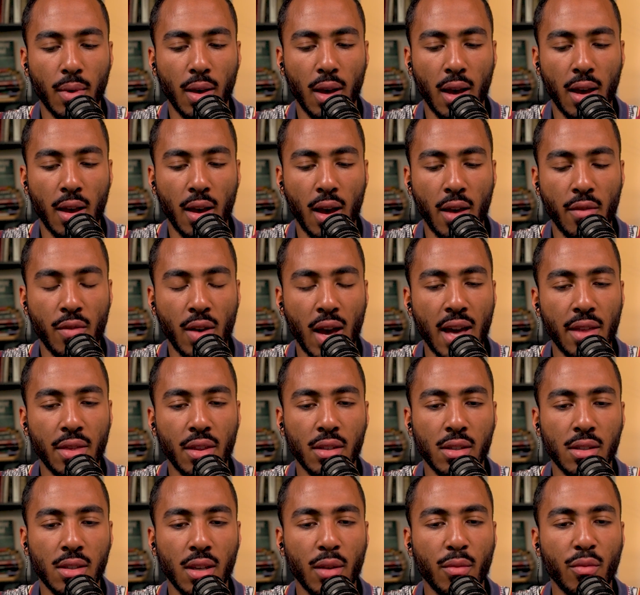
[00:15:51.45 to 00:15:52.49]
I've had the
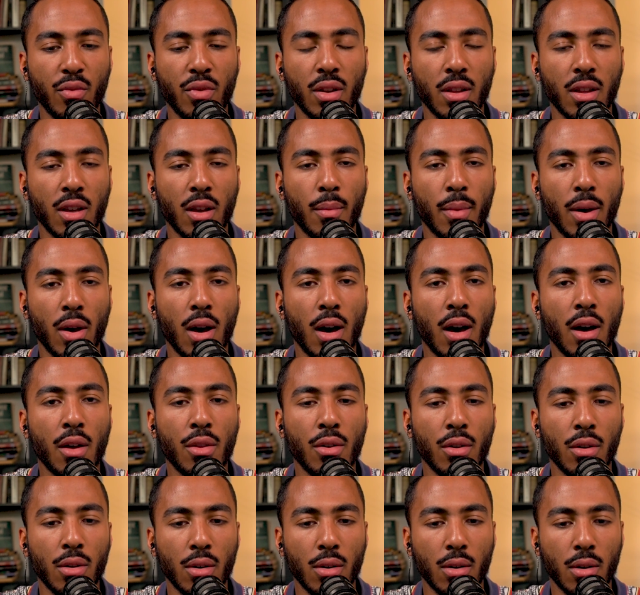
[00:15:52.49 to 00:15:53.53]
same feeling about
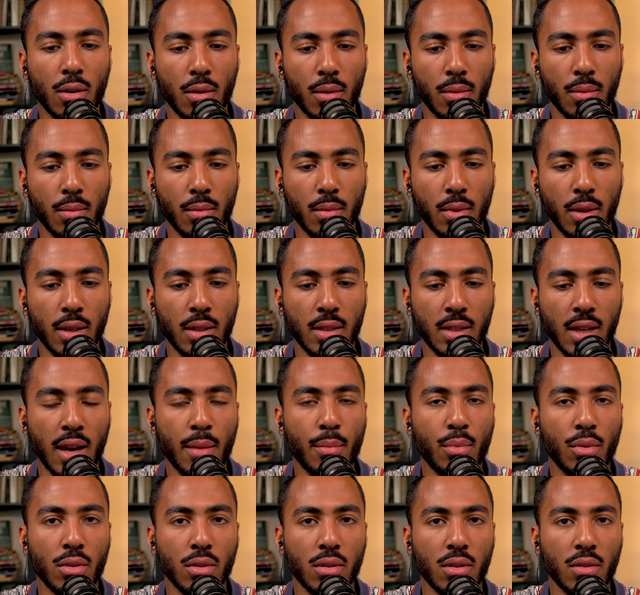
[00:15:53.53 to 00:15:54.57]
other
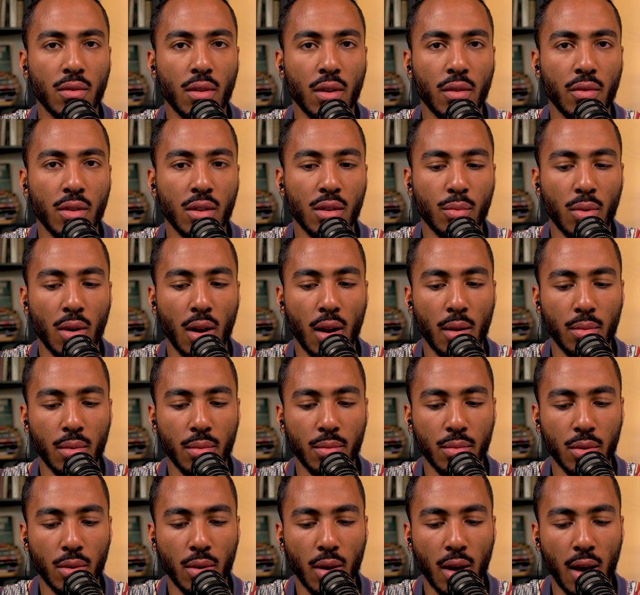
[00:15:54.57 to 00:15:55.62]
examples of this
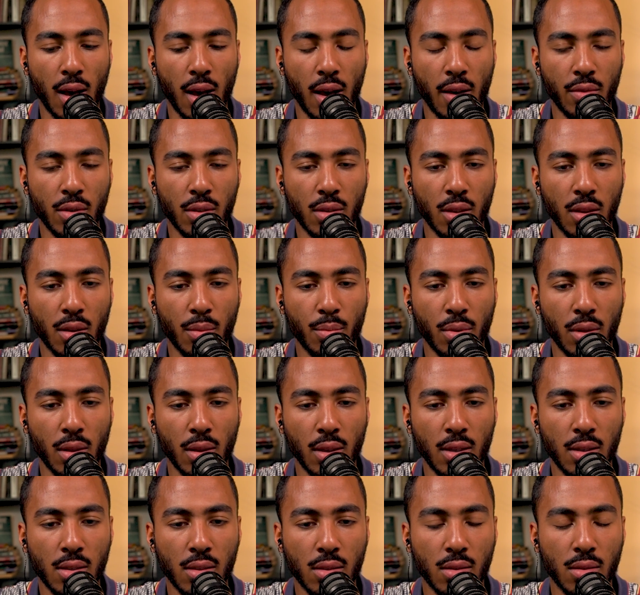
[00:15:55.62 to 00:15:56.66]
problem. So obviously the
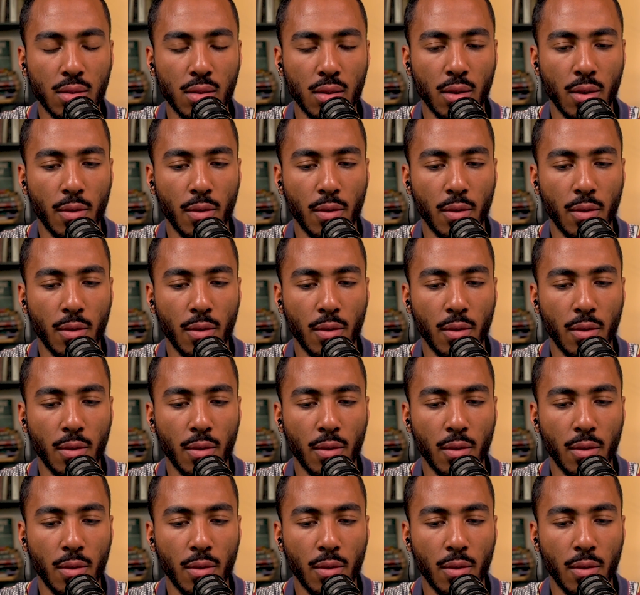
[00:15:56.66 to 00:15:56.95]
police